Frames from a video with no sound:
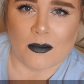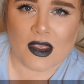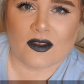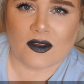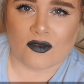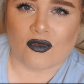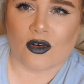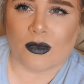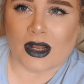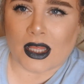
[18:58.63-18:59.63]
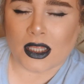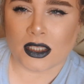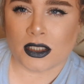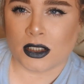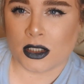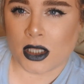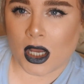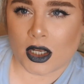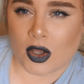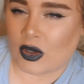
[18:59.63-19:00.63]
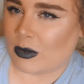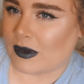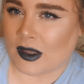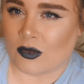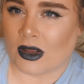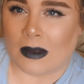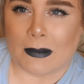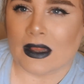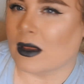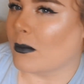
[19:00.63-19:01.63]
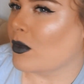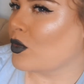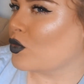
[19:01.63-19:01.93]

amazing formula. I'd 100% recommend them.